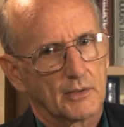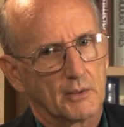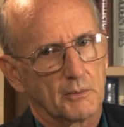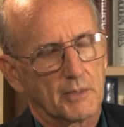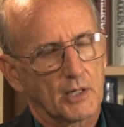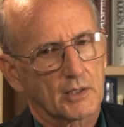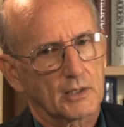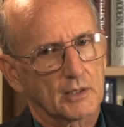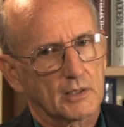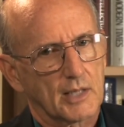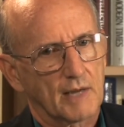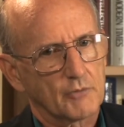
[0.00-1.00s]
The
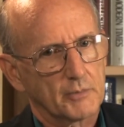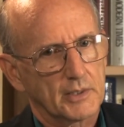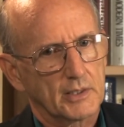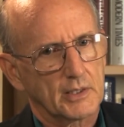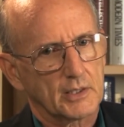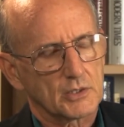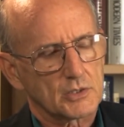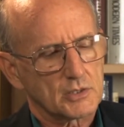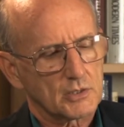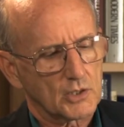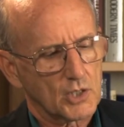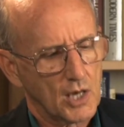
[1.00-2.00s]
American government
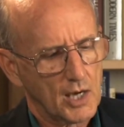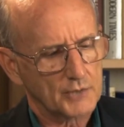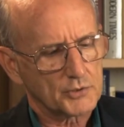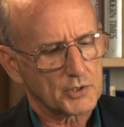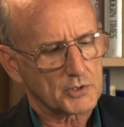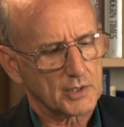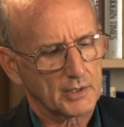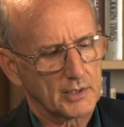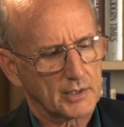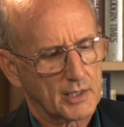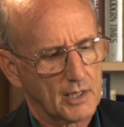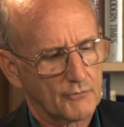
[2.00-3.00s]
is
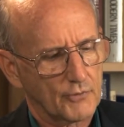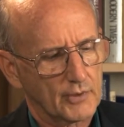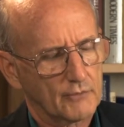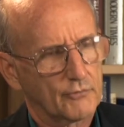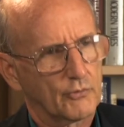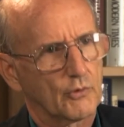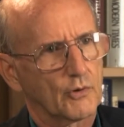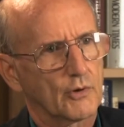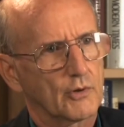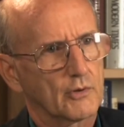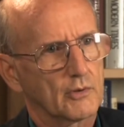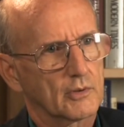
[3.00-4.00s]
consciously covering
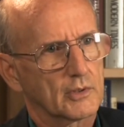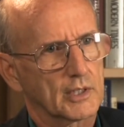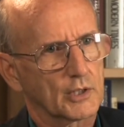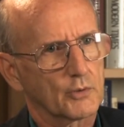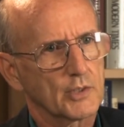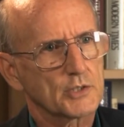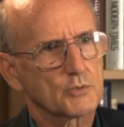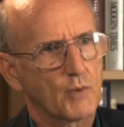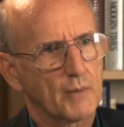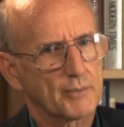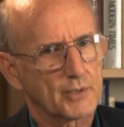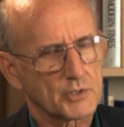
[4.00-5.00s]
for increased
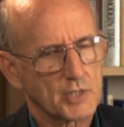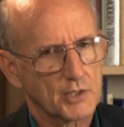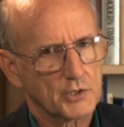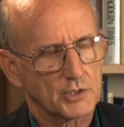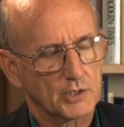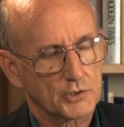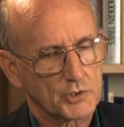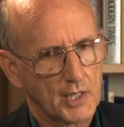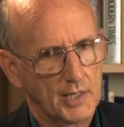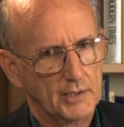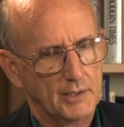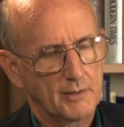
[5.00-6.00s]
weaponization in
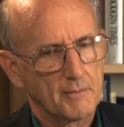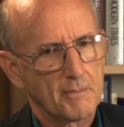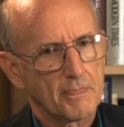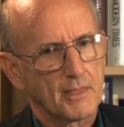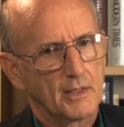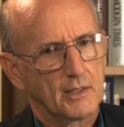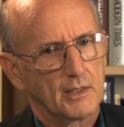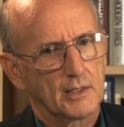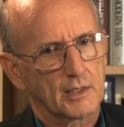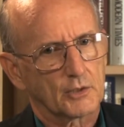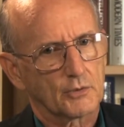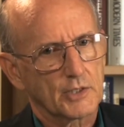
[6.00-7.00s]
China,
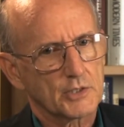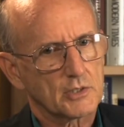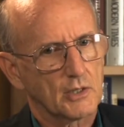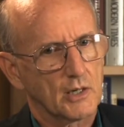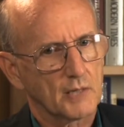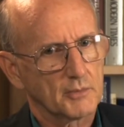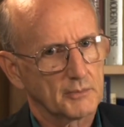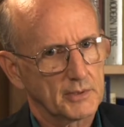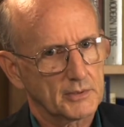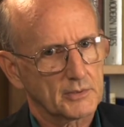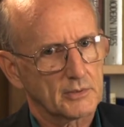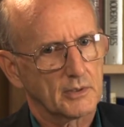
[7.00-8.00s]
increased
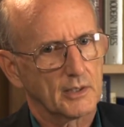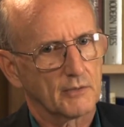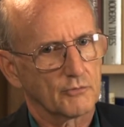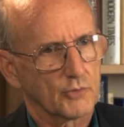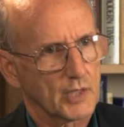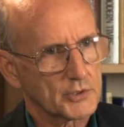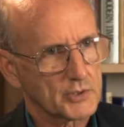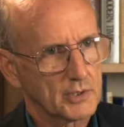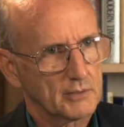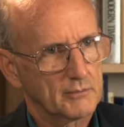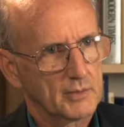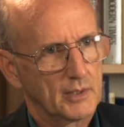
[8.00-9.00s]
armament of
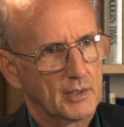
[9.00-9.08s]
Russia.